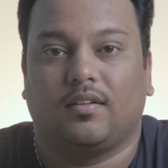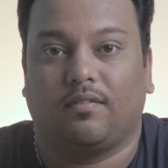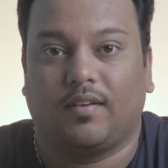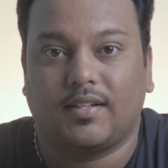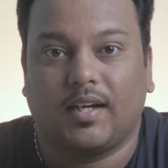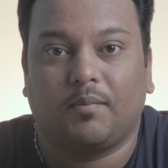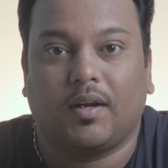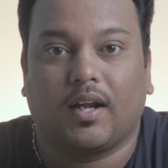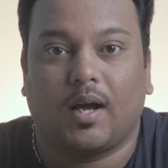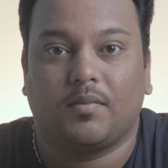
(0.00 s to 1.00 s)
the first name
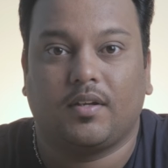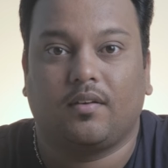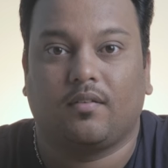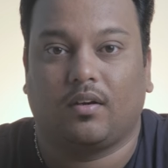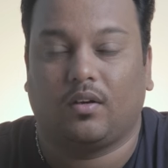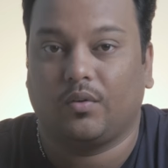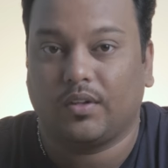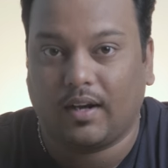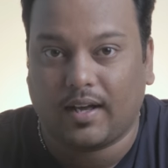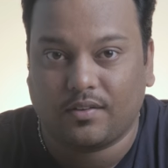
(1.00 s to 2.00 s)
that comes in uh, over
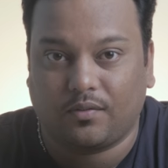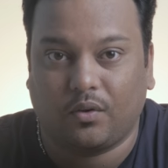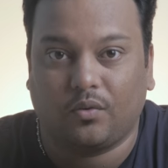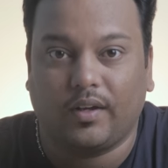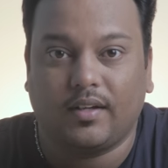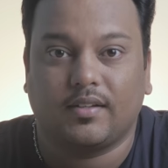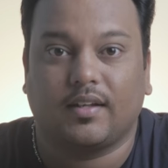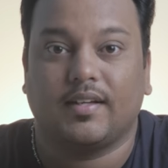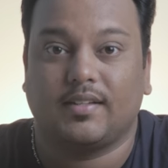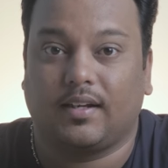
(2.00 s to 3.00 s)
the last few weeks
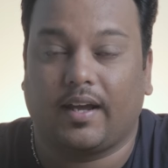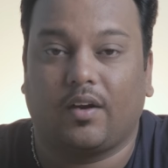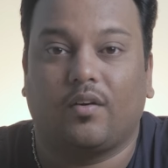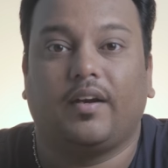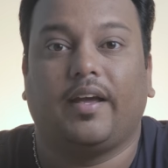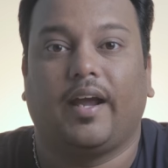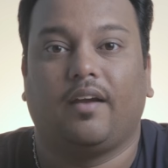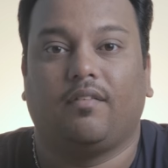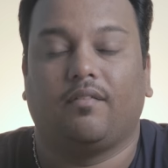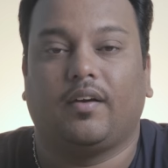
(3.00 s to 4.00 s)
is the Nikon D
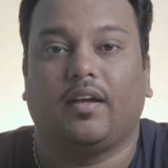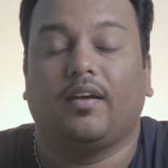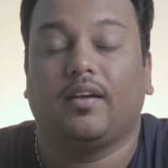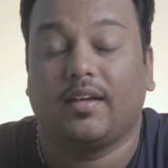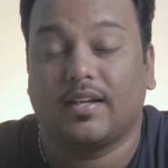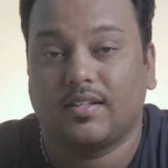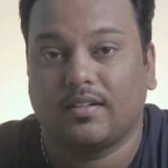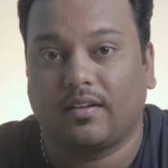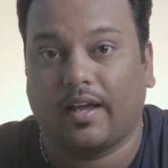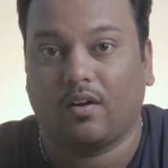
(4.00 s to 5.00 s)
eight fifty. Yes,
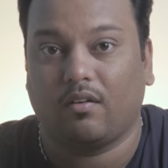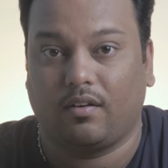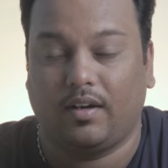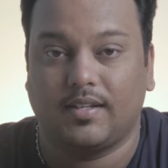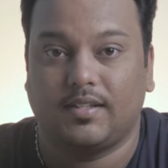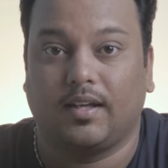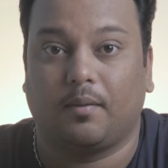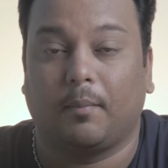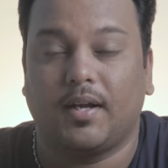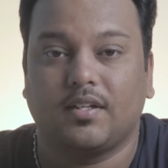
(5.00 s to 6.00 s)
Nikon released
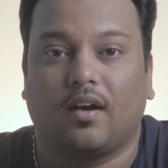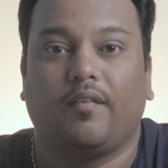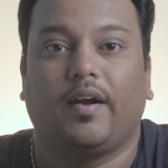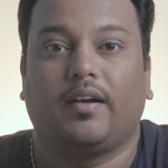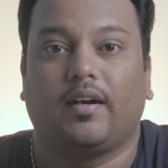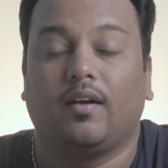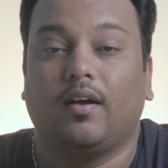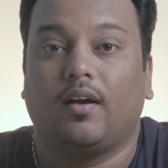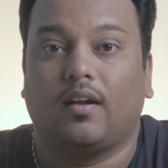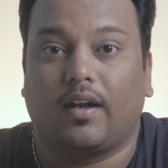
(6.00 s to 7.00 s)
their much awaited
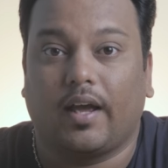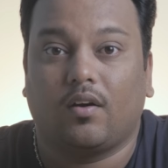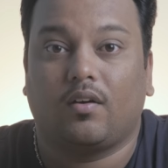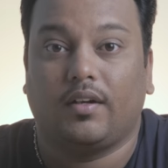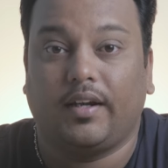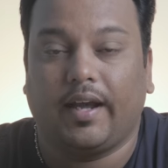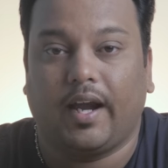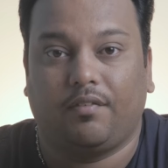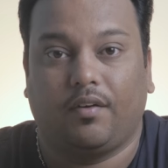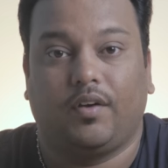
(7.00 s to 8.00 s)
Nikon D
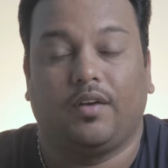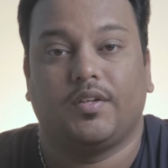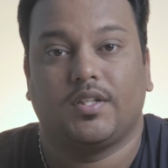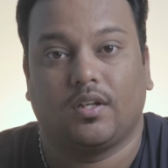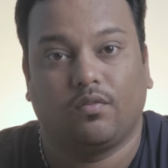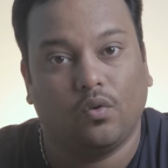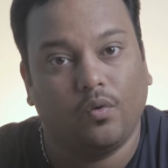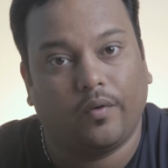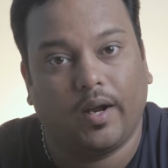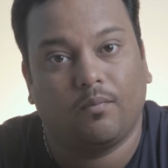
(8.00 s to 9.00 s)
eight fifty, which is a
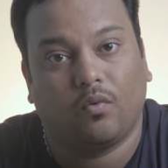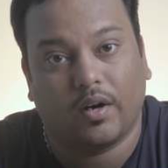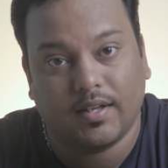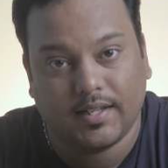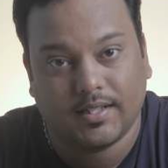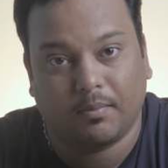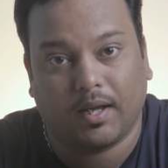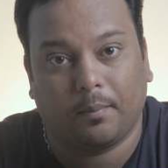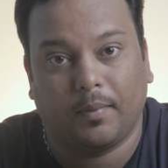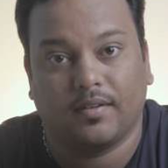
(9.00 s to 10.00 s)
full frame forty-six
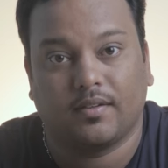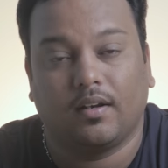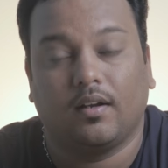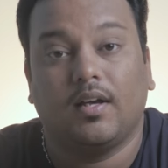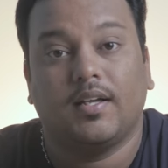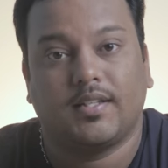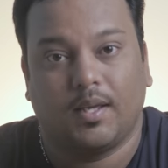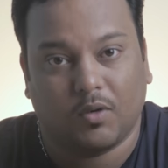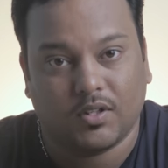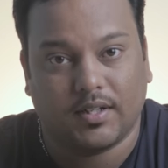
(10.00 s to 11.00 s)
megapixel C
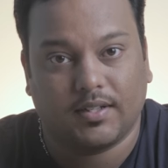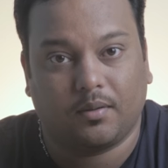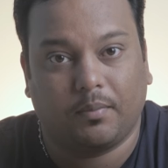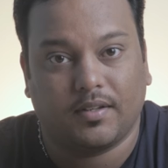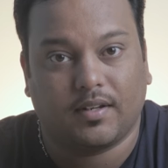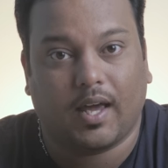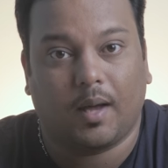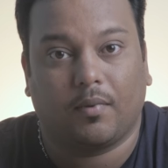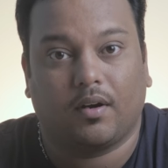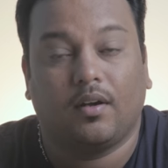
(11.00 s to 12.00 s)
M O S sensor based
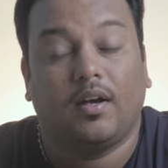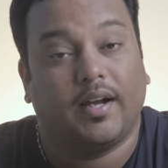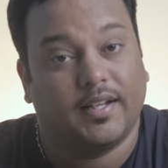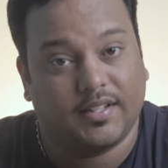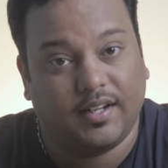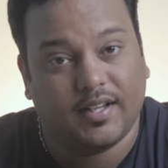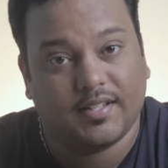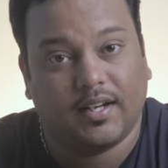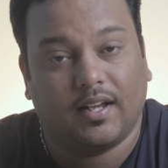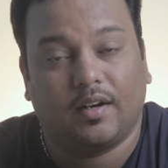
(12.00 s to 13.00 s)
camera. It's a D
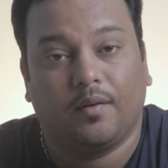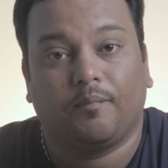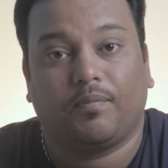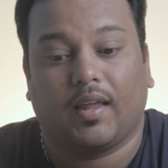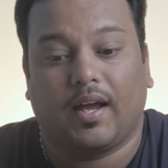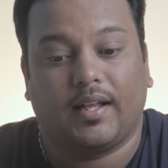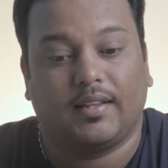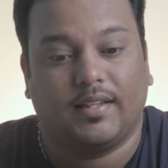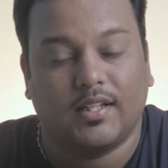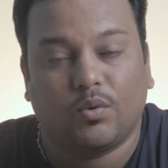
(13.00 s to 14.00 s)
S L R,
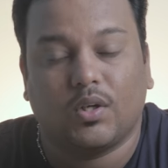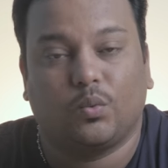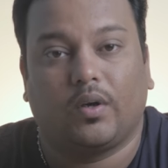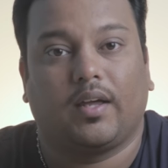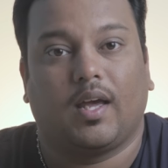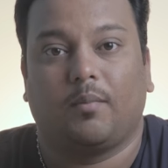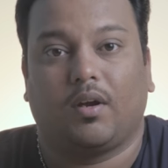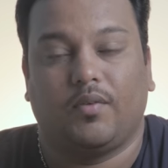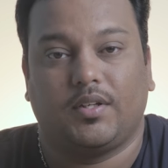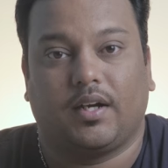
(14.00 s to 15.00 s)
and this was one
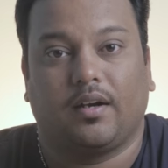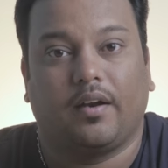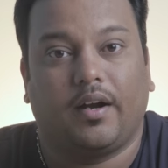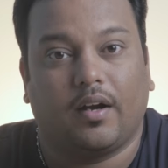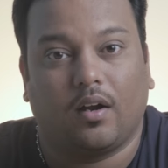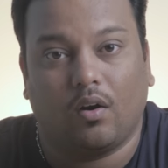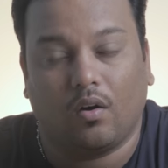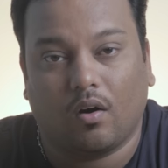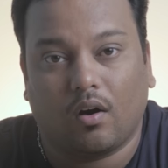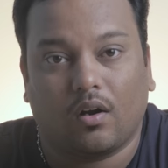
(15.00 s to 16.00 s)
camera which had created a
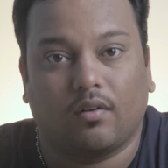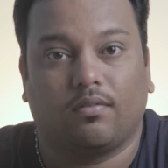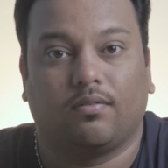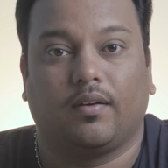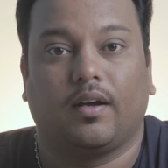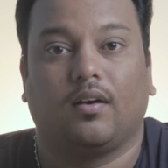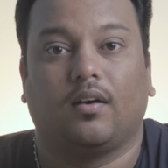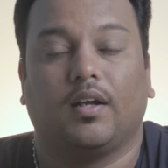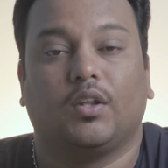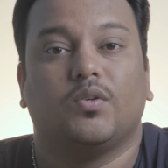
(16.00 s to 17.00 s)
lot of
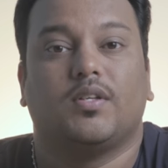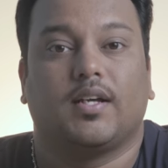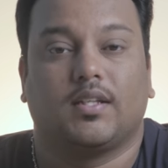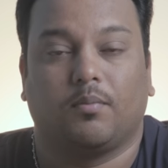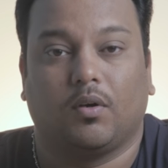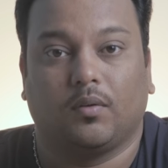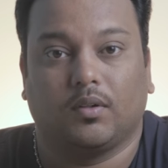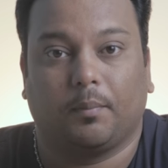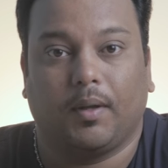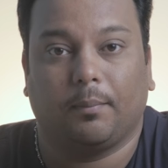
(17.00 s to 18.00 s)
uh, enthusiasm
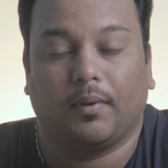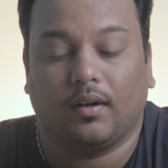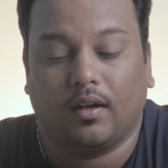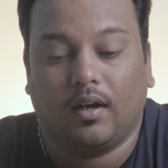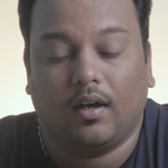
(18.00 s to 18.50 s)
among the people.